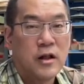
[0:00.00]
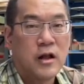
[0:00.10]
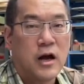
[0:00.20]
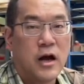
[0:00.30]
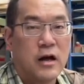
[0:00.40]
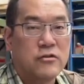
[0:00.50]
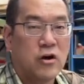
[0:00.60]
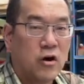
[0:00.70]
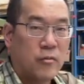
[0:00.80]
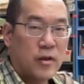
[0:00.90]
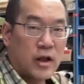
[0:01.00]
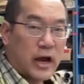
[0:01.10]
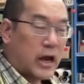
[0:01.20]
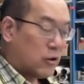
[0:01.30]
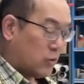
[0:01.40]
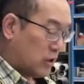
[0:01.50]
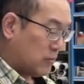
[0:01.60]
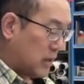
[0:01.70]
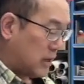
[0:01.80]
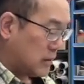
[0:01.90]
Uh, so how do we
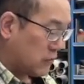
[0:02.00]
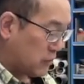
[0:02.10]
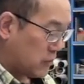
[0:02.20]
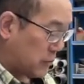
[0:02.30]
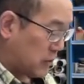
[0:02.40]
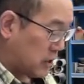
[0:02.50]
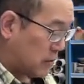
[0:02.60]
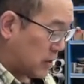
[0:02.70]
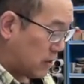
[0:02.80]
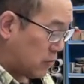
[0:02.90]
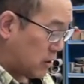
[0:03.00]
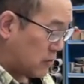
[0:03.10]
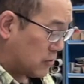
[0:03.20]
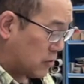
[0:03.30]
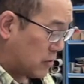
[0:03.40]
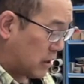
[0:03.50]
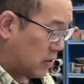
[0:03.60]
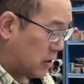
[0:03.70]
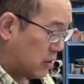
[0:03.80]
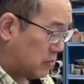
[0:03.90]
make this rim? So pretend my rim is all
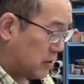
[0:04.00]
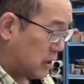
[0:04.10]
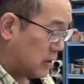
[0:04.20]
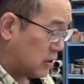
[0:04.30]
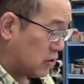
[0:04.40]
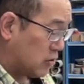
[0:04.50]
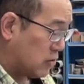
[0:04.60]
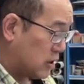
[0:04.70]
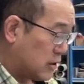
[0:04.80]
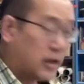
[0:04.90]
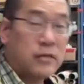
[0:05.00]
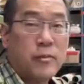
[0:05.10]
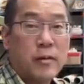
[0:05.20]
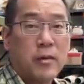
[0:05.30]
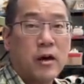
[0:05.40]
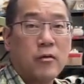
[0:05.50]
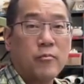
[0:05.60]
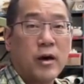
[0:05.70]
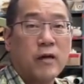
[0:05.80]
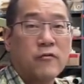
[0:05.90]
mangled up, like, you know, that's my main,
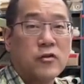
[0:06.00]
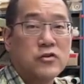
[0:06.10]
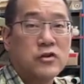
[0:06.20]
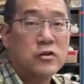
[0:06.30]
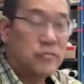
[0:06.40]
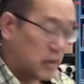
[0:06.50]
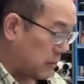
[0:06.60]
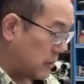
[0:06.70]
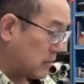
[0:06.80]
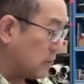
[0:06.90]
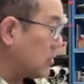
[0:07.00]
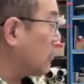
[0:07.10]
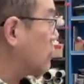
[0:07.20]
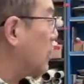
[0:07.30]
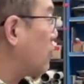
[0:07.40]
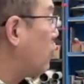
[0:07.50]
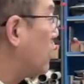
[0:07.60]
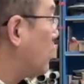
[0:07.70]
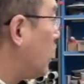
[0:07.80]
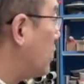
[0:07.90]
my version, right? But sometimes like
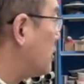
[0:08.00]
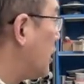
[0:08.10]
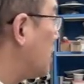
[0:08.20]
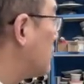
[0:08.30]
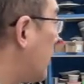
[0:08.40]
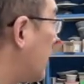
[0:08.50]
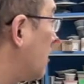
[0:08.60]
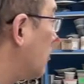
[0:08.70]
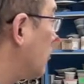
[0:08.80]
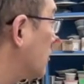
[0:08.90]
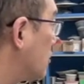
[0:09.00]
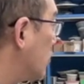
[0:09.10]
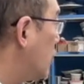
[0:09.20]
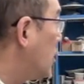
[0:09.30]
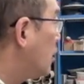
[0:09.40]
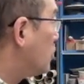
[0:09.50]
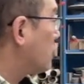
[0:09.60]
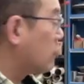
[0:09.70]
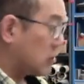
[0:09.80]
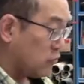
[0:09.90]
one hot side's higher, one side's lower. So
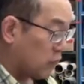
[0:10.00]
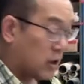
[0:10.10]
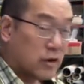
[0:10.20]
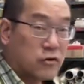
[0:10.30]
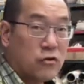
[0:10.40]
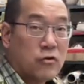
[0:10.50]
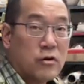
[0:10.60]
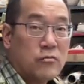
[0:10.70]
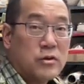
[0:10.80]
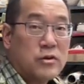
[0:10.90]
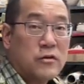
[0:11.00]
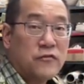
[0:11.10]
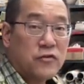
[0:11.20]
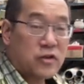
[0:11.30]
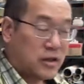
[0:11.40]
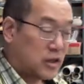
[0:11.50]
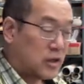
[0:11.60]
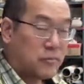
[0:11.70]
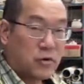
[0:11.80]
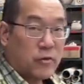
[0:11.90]
what you want to do to clean
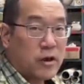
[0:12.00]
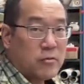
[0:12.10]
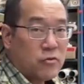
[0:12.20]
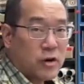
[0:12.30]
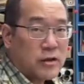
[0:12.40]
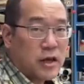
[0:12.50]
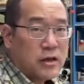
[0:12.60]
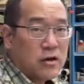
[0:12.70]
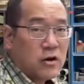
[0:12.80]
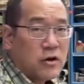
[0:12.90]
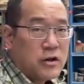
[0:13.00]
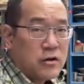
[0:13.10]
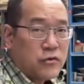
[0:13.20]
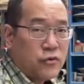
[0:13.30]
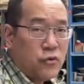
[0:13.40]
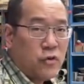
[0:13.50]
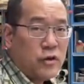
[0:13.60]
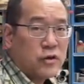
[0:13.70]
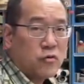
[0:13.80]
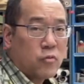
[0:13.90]
up your rings, you want to take your needle tool
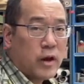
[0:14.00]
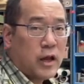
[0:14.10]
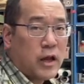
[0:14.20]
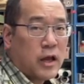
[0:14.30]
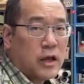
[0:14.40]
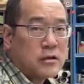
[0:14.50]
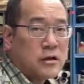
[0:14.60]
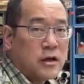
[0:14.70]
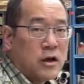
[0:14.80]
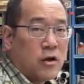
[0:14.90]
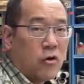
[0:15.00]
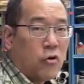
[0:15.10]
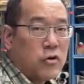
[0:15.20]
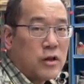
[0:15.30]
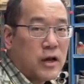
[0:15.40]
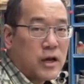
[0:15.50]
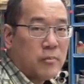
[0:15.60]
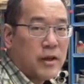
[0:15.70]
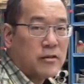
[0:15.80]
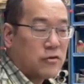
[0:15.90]
in your right hand, hold it like a
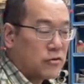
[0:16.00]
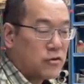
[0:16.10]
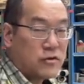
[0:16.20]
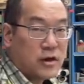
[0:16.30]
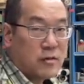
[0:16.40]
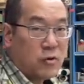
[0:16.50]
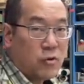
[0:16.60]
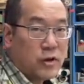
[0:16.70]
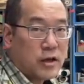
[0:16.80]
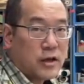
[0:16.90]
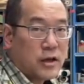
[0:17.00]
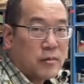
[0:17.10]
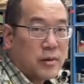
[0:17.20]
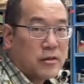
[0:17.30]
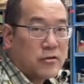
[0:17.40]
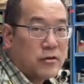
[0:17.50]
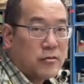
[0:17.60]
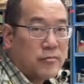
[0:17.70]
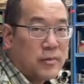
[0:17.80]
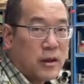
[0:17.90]
pencil. So you see I'm holding it like a
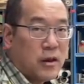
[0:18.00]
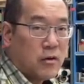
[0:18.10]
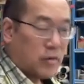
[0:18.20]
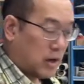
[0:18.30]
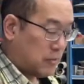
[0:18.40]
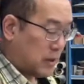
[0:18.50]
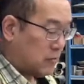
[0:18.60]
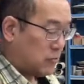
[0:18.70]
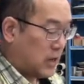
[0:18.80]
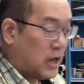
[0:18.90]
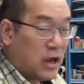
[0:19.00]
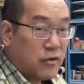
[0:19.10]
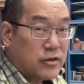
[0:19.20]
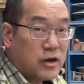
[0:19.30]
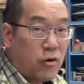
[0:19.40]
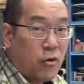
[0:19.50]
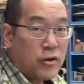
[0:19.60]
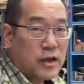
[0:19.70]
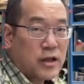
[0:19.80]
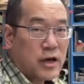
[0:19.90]
pencil, right? But now instead of
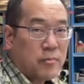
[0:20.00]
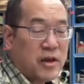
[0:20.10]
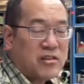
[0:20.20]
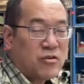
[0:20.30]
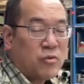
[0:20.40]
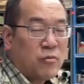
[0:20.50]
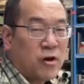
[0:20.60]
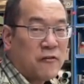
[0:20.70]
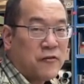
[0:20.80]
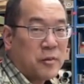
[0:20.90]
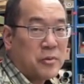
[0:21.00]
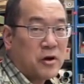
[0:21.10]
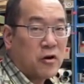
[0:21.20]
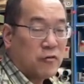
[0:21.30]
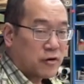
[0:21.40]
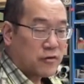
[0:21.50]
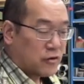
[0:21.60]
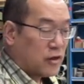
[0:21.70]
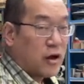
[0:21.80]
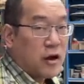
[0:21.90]
holding it like a pencil, we want to flip it over. So
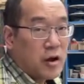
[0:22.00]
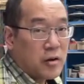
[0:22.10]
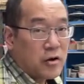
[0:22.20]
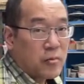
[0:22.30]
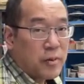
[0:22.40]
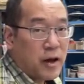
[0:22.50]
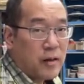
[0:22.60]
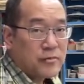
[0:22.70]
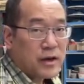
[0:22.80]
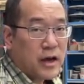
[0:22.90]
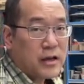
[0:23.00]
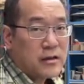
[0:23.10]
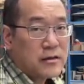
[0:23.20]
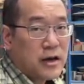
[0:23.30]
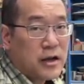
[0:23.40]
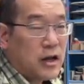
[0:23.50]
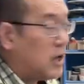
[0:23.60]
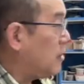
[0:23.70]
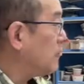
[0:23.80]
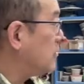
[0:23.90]
the your palm side is kind of
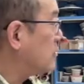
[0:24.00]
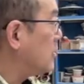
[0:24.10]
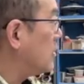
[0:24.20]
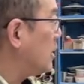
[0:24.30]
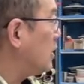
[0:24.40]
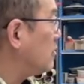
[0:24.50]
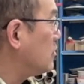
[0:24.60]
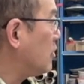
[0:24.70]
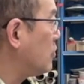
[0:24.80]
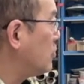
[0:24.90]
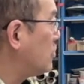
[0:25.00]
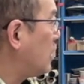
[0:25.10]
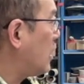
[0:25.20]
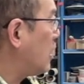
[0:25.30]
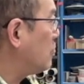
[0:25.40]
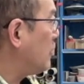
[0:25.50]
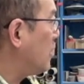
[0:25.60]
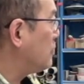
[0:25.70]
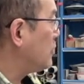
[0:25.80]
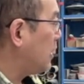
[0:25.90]
up. You see that? Knuckles down,
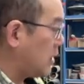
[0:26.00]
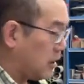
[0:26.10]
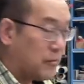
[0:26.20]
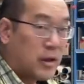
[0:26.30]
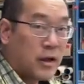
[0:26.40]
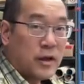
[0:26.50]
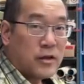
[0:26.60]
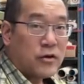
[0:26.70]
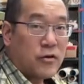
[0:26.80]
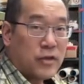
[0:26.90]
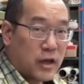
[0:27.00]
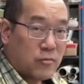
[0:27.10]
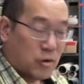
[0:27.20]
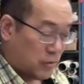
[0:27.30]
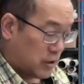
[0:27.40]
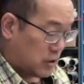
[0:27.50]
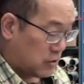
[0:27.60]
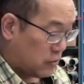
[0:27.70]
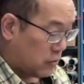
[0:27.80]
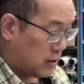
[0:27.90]
palm side up. So then what we're gonna
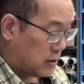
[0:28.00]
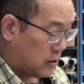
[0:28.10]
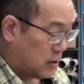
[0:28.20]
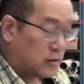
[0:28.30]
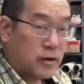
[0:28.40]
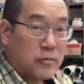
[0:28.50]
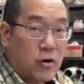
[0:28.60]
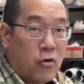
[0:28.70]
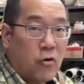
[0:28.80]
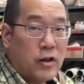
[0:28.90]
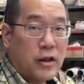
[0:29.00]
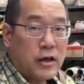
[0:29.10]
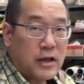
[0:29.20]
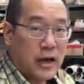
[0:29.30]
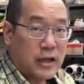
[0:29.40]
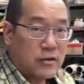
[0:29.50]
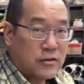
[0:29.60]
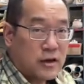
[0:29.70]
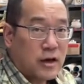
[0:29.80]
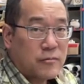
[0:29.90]
do here is I'm gonna hold it like that and you
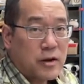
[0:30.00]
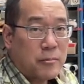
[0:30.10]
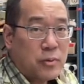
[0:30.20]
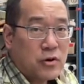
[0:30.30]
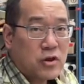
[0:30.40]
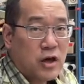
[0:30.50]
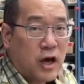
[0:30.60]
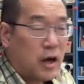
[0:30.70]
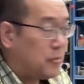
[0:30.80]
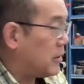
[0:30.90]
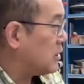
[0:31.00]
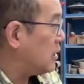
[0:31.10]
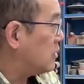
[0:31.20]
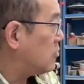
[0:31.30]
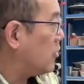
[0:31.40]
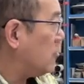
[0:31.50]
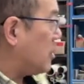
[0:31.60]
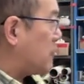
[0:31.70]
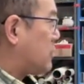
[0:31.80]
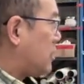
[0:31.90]
see I'm gonna push up against, so
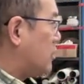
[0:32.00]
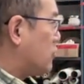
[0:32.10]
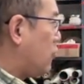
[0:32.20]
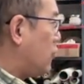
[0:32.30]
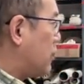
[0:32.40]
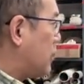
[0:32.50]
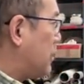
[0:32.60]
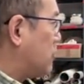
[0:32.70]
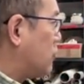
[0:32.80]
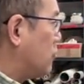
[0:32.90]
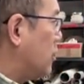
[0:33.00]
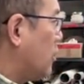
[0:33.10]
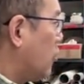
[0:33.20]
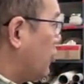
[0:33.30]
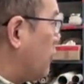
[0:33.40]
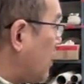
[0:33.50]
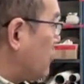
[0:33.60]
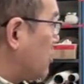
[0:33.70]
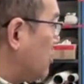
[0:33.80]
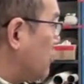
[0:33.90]
everybody pretend they're holding a pencil. Or if you have
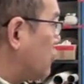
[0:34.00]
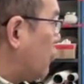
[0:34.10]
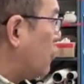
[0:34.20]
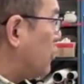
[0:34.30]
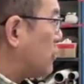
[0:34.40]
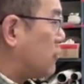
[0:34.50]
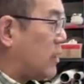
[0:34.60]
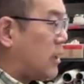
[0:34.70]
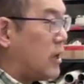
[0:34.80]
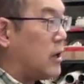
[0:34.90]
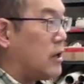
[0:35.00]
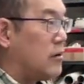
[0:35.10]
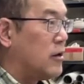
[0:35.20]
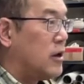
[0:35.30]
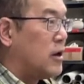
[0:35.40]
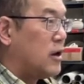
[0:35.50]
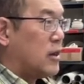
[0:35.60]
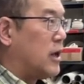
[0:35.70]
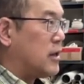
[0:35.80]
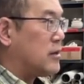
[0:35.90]
a needle tool, hold it in your right hand,
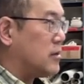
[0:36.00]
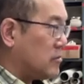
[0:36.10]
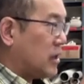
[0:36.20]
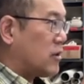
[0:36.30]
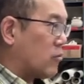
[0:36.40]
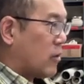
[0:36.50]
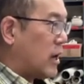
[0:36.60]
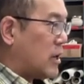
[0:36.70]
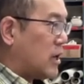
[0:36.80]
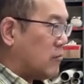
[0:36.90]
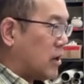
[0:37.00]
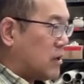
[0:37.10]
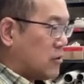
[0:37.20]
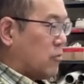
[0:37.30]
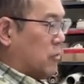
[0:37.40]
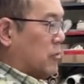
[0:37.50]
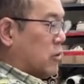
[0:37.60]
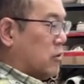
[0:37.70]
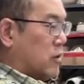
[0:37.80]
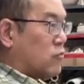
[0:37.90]
like, like you're writing, right? So we, most of us